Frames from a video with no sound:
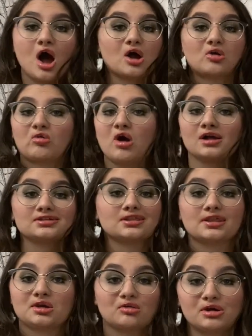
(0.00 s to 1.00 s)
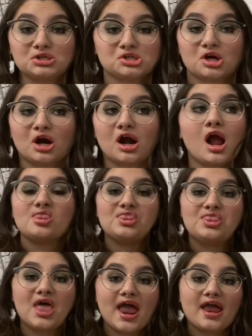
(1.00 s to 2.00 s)
across literature.
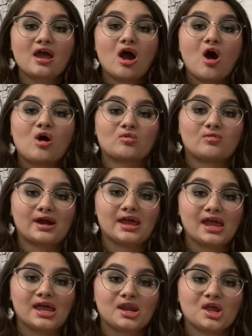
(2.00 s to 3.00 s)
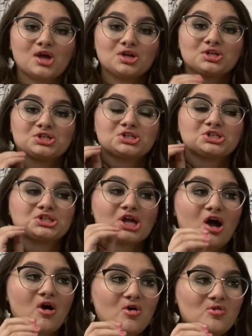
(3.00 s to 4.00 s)
They are written
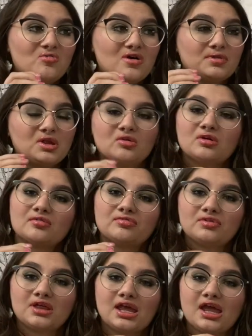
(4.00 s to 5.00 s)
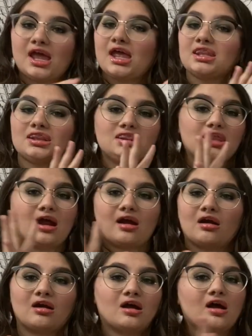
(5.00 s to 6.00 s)
so beautifully in
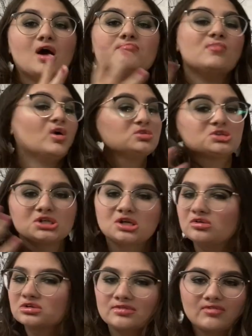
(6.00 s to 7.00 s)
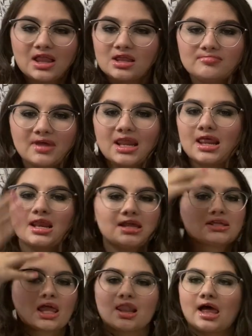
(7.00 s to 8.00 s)
their emotional development and
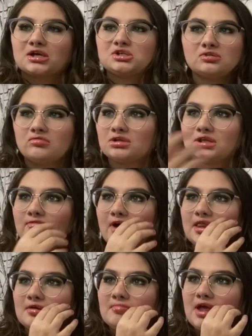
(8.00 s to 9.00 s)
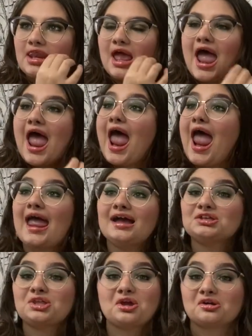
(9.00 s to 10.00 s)
intellectual development
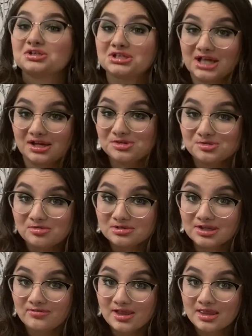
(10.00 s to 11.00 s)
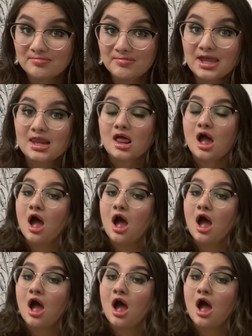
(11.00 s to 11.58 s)
and their sexual development.